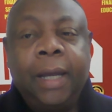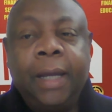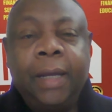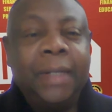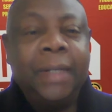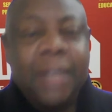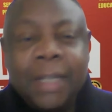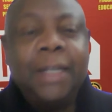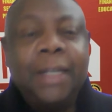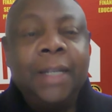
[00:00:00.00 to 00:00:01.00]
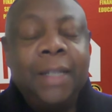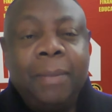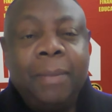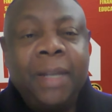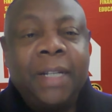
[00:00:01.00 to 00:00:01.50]
they were just selling their
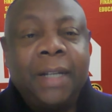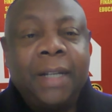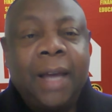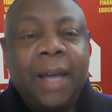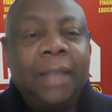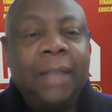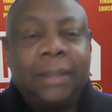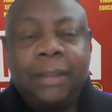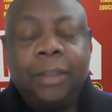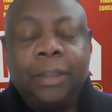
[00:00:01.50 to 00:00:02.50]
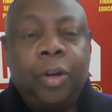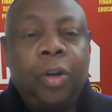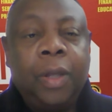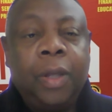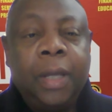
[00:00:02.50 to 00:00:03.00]
merchandise, you know.
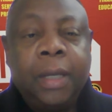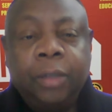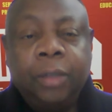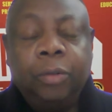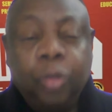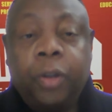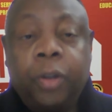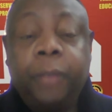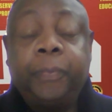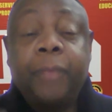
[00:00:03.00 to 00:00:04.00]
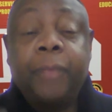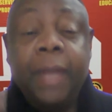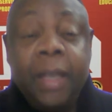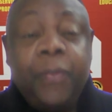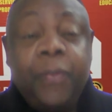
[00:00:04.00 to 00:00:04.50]
Look,
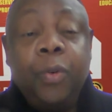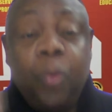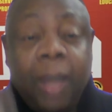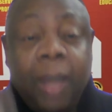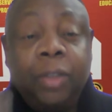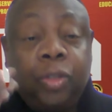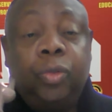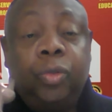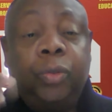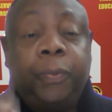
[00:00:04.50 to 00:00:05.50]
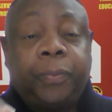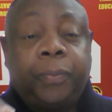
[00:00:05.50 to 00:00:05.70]
if you want to